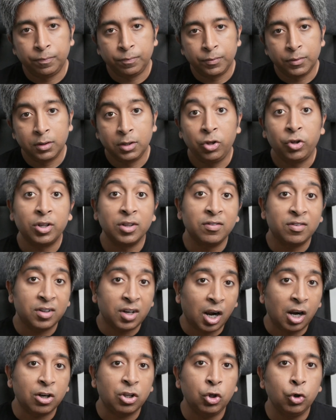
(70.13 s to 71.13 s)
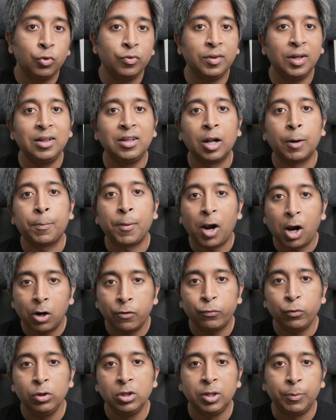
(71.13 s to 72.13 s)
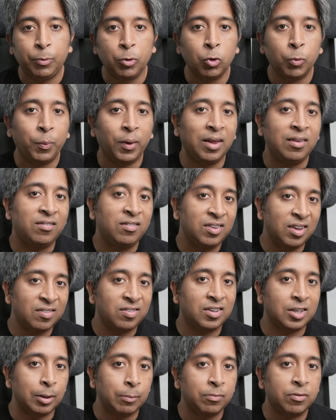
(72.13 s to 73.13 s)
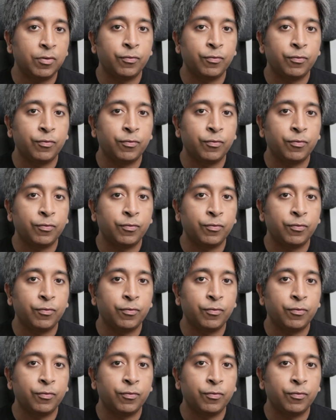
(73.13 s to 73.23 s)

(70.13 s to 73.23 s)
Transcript: You can start using their powerful GPU-based systems